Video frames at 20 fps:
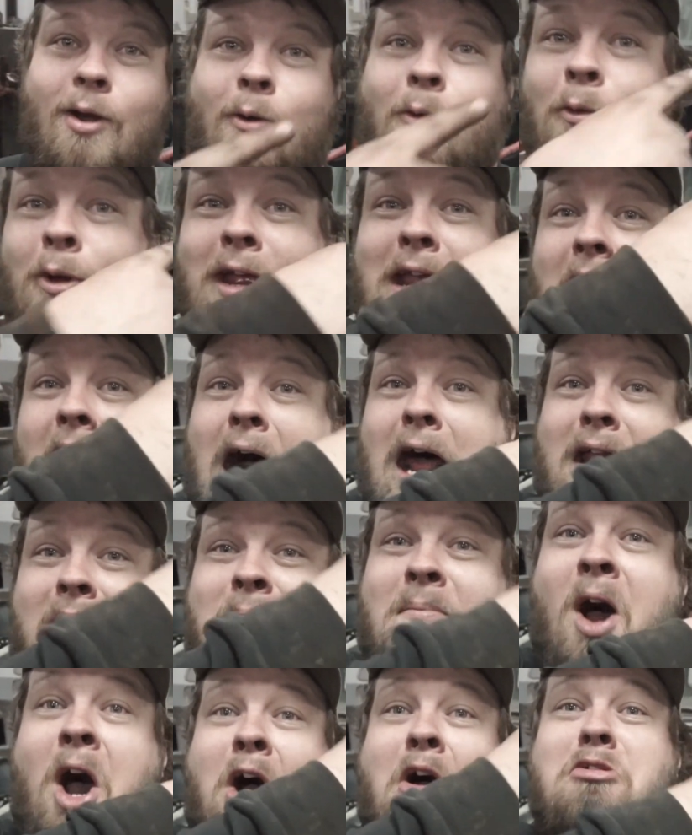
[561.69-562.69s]
We got a
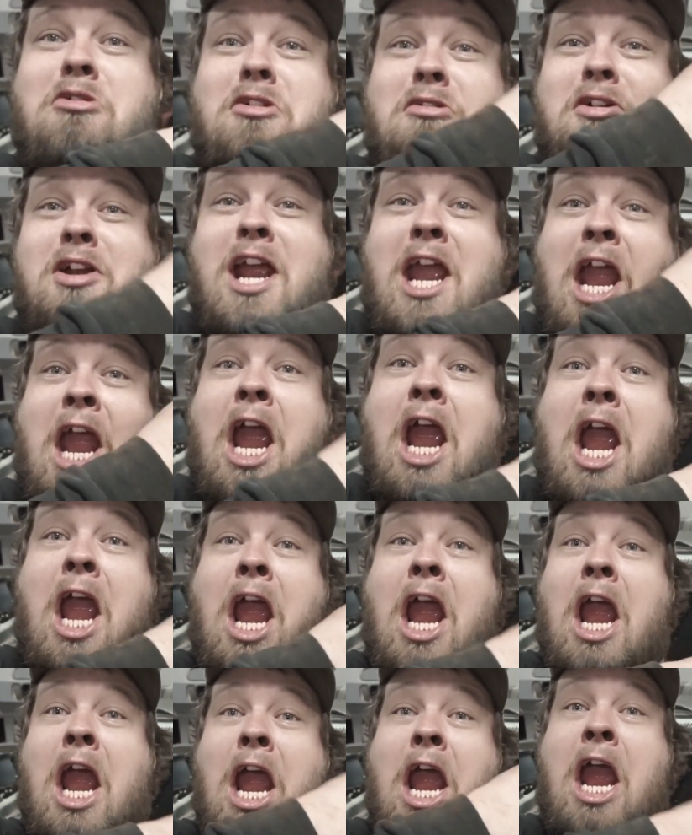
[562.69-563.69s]
motor
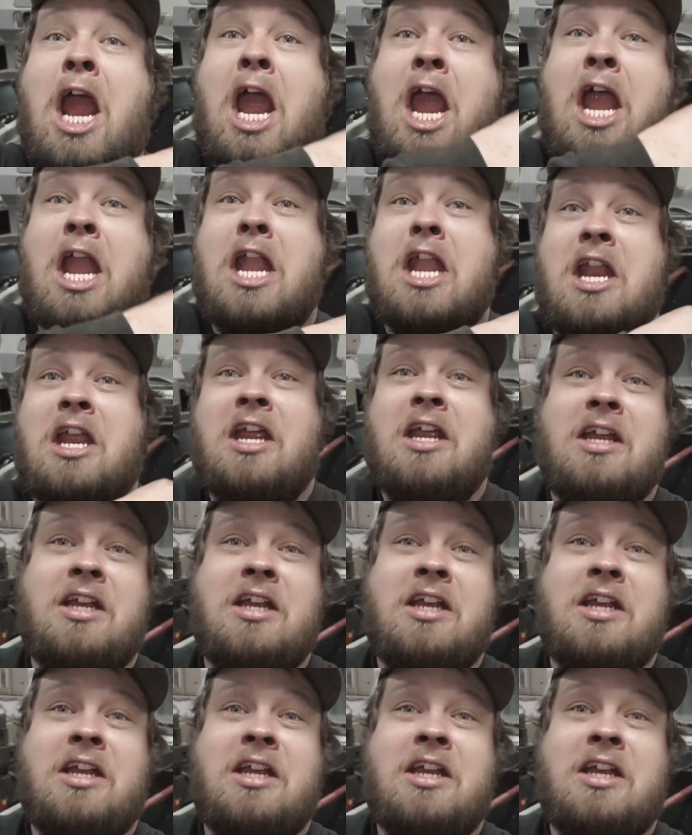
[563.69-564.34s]
in.